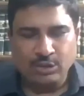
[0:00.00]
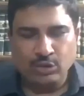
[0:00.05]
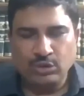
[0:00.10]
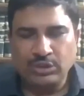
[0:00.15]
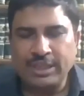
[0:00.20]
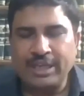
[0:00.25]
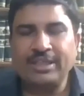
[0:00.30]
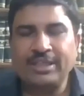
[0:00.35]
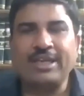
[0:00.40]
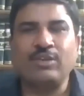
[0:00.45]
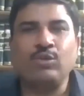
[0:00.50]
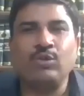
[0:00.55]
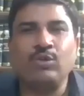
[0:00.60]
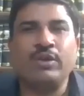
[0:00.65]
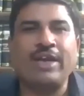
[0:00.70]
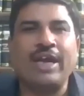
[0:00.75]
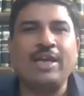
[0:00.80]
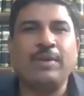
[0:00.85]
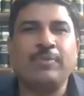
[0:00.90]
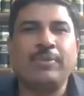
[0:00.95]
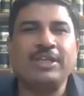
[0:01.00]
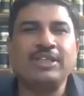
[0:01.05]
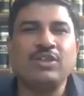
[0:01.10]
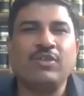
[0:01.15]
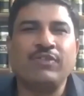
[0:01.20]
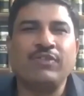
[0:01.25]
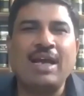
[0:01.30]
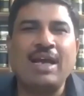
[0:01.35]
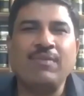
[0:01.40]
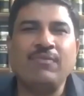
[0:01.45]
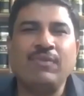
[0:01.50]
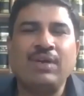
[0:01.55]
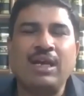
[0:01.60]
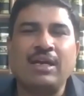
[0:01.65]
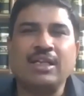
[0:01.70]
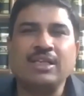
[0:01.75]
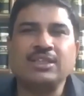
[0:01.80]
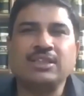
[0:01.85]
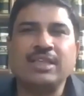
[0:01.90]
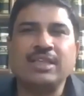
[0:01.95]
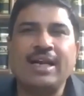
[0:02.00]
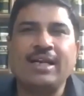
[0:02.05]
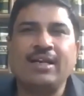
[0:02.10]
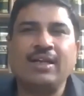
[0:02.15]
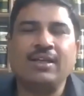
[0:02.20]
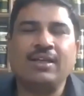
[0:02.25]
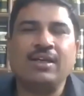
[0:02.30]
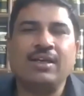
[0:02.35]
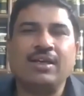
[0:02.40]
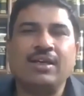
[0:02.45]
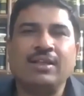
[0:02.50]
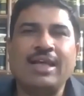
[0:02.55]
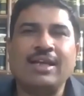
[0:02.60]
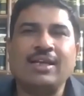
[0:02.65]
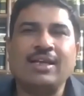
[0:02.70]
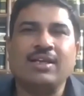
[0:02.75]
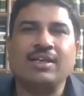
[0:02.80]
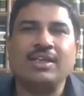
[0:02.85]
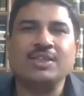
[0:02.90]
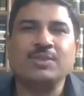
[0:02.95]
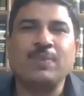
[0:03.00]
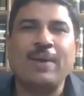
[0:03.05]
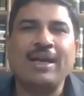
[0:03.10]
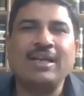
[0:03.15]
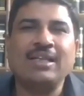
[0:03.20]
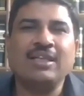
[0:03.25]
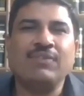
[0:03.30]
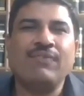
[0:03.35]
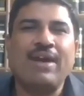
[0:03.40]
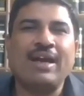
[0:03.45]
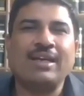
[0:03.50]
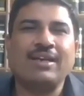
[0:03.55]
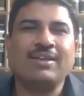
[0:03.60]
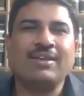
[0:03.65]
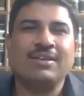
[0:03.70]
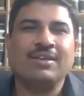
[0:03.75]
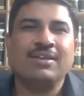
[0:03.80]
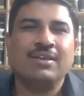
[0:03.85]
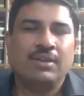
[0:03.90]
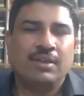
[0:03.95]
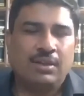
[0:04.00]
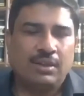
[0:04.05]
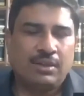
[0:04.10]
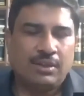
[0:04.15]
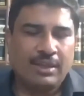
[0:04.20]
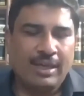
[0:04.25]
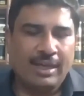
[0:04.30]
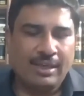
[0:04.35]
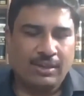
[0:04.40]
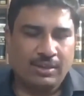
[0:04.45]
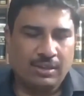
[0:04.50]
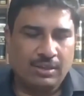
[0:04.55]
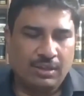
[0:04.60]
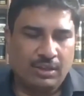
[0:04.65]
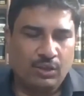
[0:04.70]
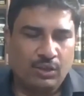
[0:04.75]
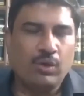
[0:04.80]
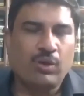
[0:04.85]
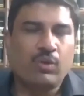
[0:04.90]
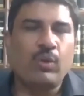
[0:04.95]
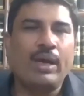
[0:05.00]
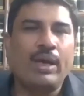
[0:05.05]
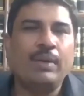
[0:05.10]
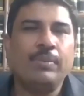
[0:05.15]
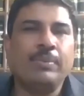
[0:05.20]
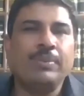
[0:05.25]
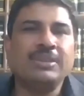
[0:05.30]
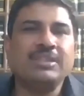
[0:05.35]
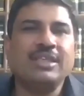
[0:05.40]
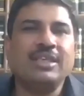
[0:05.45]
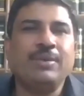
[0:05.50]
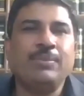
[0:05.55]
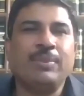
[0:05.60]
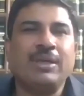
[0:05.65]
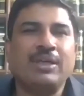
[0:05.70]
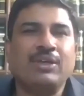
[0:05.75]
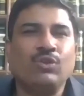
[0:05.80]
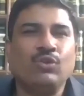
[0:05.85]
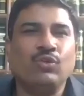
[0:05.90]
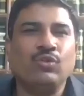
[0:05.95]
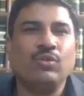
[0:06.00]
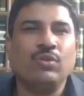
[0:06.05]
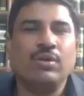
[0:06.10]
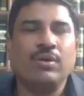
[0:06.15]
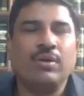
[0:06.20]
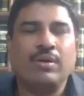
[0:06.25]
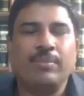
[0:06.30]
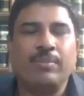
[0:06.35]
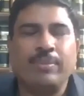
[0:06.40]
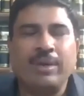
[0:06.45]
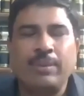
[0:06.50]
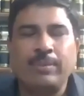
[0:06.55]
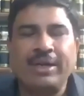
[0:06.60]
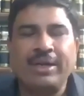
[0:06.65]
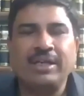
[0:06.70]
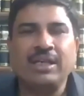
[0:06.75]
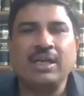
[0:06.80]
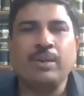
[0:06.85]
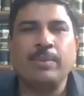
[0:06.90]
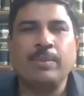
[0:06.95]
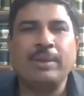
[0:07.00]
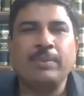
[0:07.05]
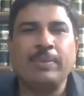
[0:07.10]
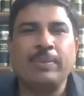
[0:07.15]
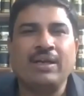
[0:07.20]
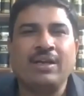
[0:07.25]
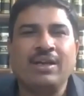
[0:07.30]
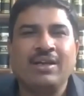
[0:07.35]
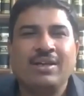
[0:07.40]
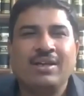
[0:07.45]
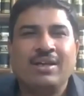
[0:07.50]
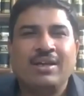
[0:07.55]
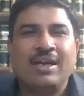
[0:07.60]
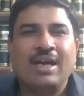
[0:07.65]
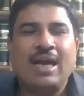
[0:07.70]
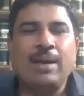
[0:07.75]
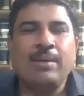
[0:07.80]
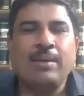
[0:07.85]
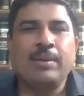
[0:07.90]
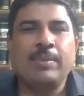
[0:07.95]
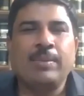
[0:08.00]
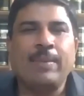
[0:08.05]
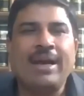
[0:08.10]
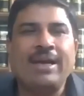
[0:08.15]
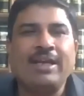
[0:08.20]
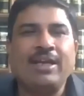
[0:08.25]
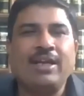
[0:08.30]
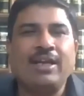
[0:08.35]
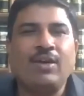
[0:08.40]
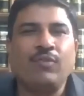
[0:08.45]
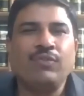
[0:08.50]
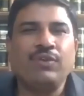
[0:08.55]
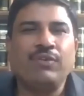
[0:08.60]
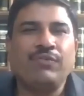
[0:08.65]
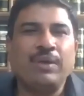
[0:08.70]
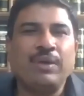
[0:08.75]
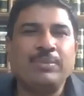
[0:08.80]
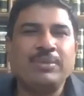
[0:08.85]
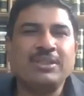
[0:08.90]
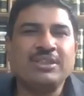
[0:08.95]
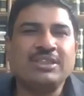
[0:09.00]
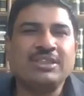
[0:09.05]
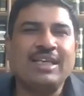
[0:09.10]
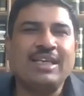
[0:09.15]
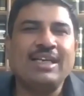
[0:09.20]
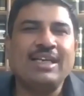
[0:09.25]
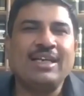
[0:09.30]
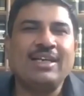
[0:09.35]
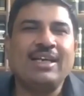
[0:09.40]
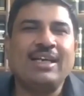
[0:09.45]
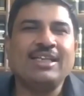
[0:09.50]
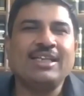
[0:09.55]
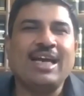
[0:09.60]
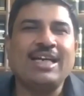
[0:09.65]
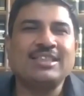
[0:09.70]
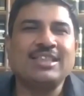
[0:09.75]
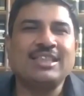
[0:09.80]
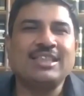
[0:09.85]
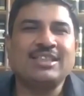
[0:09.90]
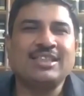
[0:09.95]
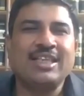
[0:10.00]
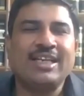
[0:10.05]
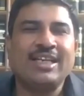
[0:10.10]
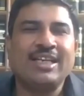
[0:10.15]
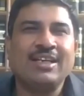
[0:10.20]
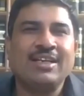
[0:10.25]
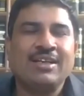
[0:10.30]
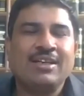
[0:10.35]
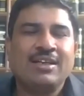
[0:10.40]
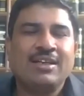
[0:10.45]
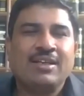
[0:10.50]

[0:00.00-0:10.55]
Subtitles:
you said that you are tight pressed of time, we understand that despite the fact that you were quite busy, but you made the commitment. I am reminded of the famous saying, as they say,